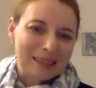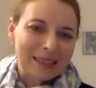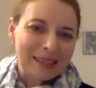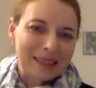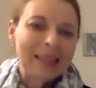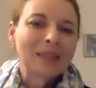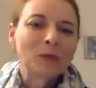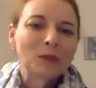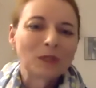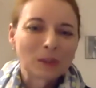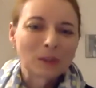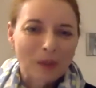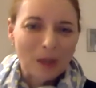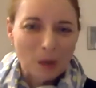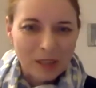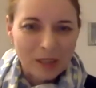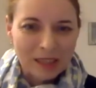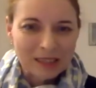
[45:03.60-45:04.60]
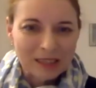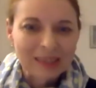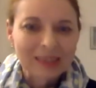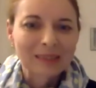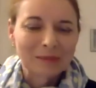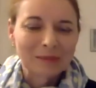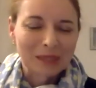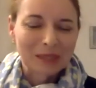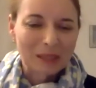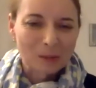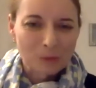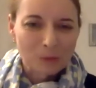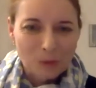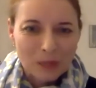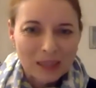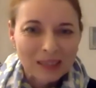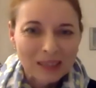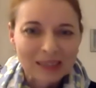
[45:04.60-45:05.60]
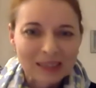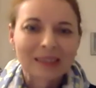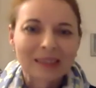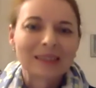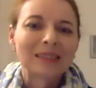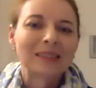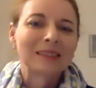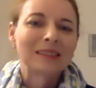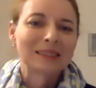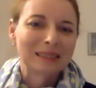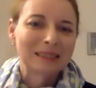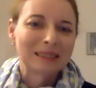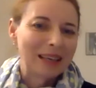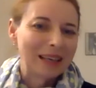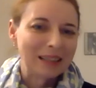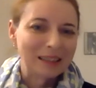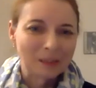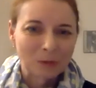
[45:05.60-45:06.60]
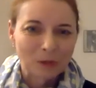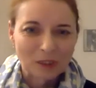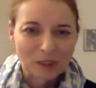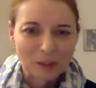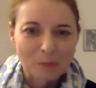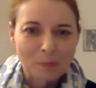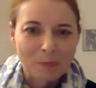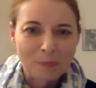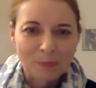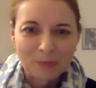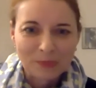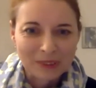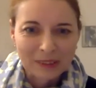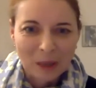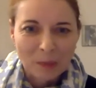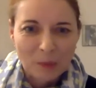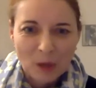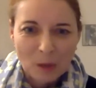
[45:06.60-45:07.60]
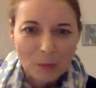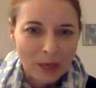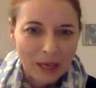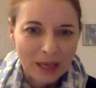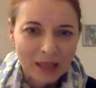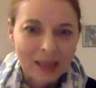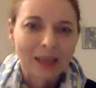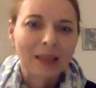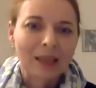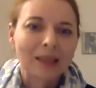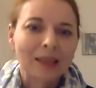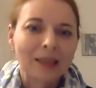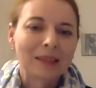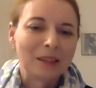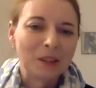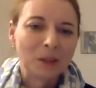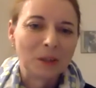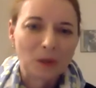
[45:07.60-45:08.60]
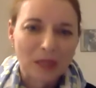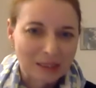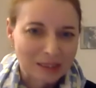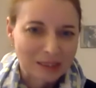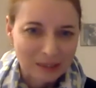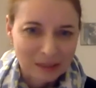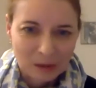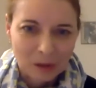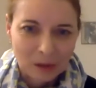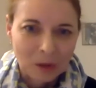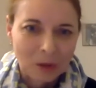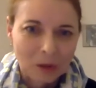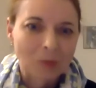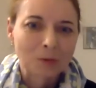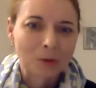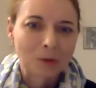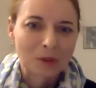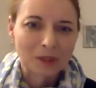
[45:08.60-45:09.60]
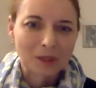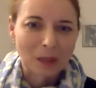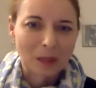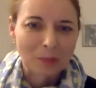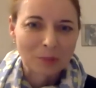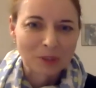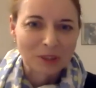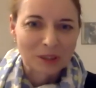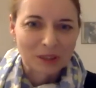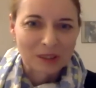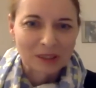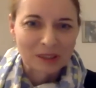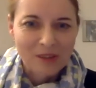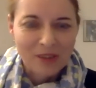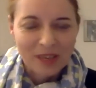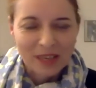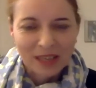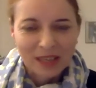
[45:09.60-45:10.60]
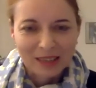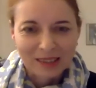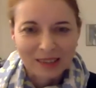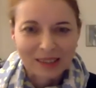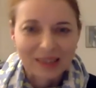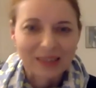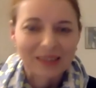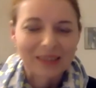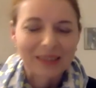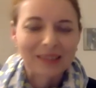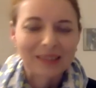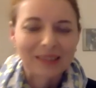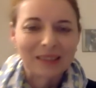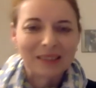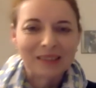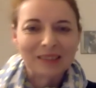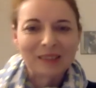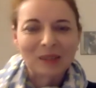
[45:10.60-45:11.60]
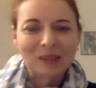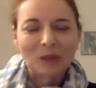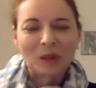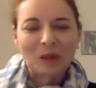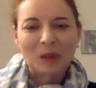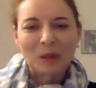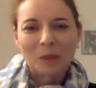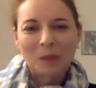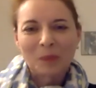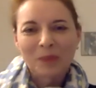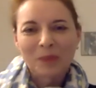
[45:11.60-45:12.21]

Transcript: it was one of his influences, as was Samuel Beckett and Ionesco for the absurd theater and so on.